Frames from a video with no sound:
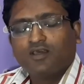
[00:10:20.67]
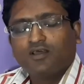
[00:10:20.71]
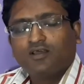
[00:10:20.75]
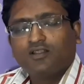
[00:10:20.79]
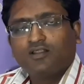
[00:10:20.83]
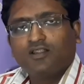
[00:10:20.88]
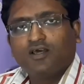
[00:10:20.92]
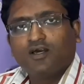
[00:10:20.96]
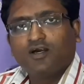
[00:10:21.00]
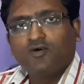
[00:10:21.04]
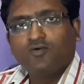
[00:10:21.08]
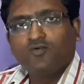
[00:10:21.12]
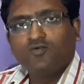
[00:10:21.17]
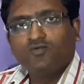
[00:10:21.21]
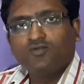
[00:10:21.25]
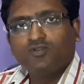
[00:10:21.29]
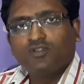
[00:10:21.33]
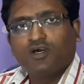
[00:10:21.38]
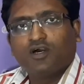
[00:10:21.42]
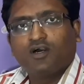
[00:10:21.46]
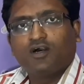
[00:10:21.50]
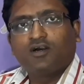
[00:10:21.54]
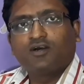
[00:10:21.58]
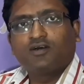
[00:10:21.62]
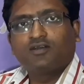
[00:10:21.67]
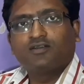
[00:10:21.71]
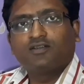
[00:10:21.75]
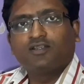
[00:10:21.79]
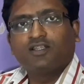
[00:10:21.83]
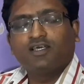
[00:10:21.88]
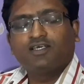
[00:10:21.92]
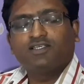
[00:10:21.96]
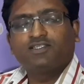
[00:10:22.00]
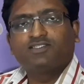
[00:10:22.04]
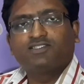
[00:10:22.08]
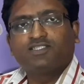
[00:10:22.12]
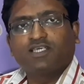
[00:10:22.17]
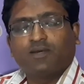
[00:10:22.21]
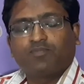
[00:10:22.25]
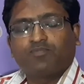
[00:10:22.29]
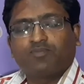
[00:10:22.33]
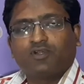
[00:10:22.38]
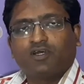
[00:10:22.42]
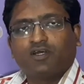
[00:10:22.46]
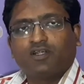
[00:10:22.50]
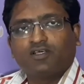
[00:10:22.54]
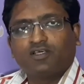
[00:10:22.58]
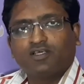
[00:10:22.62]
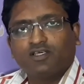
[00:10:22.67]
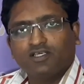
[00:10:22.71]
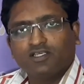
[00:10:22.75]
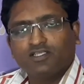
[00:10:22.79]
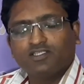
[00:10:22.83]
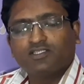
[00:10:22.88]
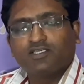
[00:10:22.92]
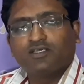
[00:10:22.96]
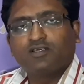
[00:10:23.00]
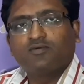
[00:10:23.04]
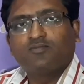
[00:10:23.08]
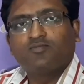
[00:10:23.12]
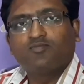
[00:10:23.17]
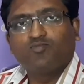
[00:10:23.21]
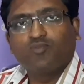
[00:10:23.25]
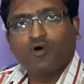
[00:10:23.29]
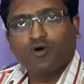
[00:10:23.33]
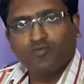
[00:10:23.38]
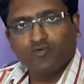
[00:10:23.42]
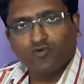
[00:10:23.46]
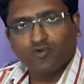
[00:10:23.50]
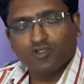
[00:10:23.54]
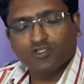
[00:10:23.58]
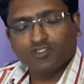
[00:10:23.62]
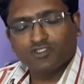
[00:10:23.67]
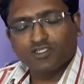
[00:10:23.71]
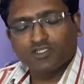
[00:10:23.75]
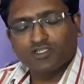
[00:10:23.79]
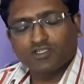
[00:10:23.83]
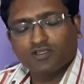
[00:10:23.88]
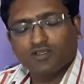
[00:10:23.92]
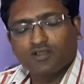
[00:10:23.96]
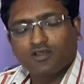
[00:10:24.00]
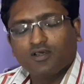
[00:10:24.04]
Now the next chapter is population,